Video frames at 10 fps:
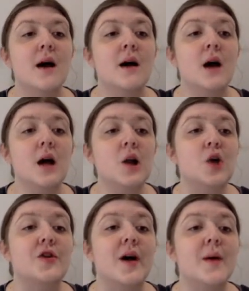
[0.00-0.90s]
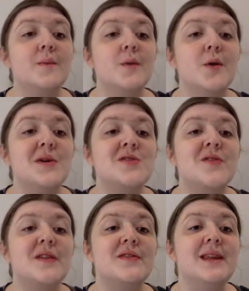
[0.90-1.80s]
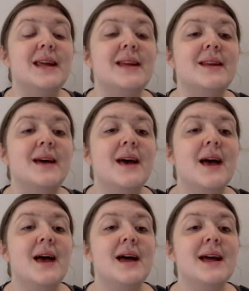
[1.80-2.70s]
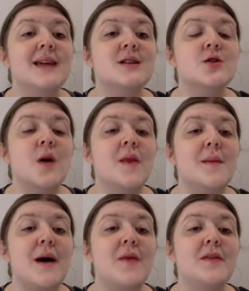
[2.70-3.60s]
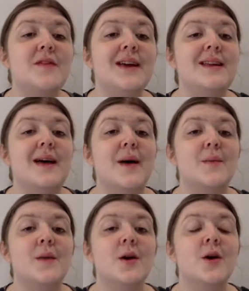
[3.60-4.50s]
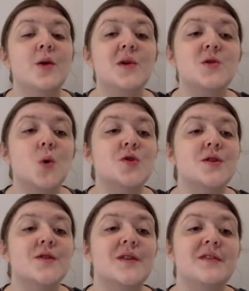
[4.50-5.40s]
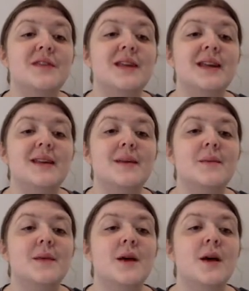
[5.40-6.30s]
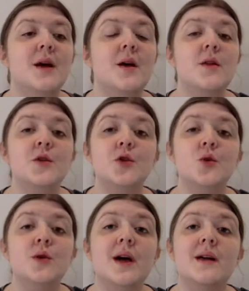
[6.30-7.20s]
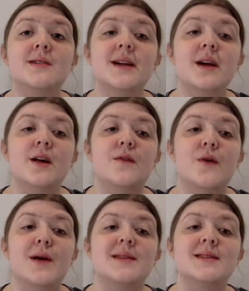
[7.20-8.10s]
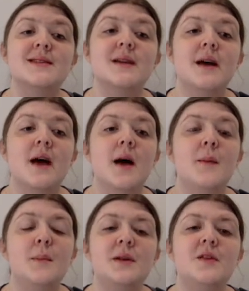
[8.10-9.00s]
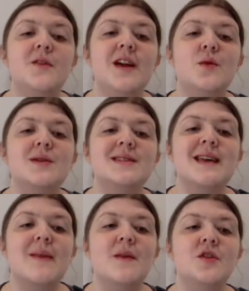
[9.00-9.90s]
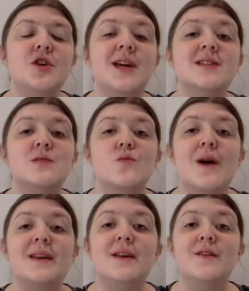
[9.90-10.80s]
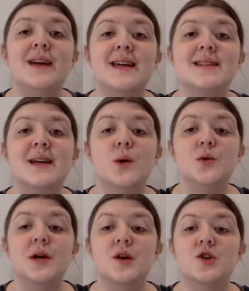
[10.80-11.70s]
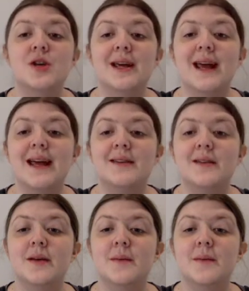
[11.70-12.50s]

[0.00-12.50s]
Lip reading: Carlotta, who is 15, kisses on the mouth Davina, who is also 15. The two girls are girlfriends, but Davina has said that she isn't ready for kissing or touching yet.